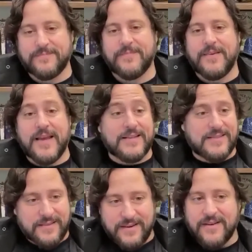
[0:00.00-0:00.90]

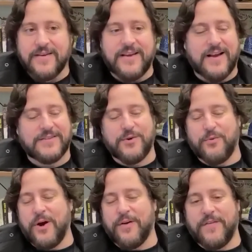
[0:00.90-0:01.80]
Yes. Yeah. So
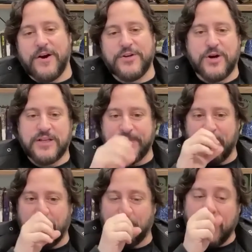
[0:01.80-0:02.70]
we are very
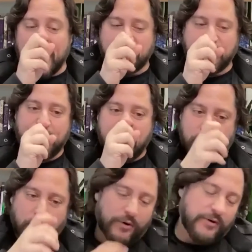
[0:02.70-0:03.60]
transparent. We actually meet
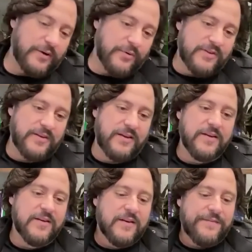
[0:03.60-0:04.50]
quarterly with the
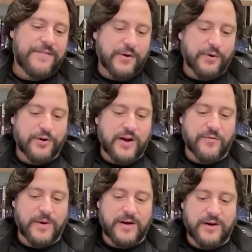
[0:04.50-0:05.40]
federal
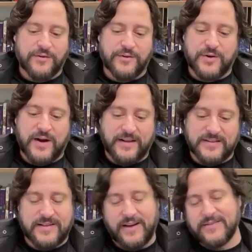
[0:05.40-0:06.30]
government here in the United
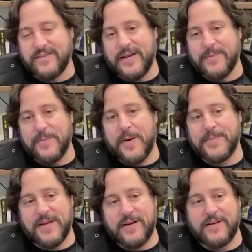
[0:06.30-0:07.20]
States and keep them
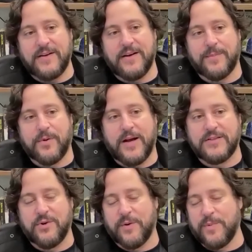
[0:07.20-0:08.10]
updated and apprised
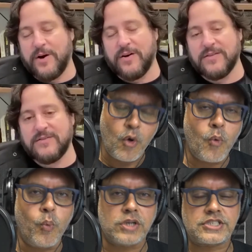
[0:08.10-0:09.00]
to our progress.
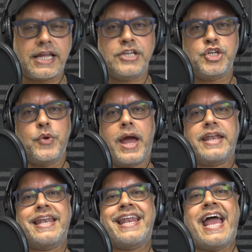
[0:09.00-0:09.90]
What stage are you at
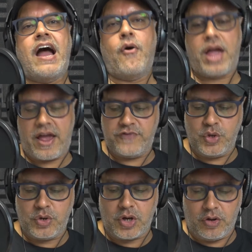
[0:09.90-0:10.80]
now? Have
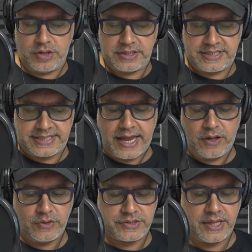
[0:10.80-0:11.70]
you got
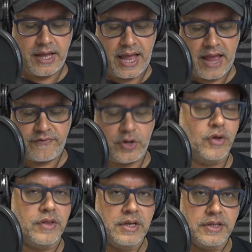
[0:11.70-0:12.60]
cells that have
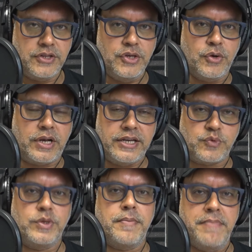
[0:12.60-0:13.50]
got the nucleus
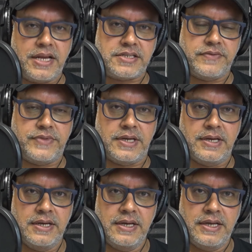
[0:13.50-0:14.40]
with a mix of the
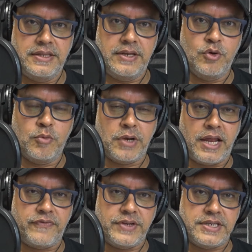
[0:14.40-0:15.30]
normal
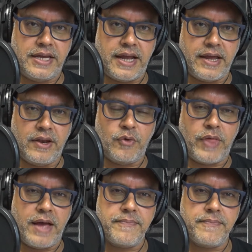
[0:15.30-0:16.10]
elephant DNA and all that?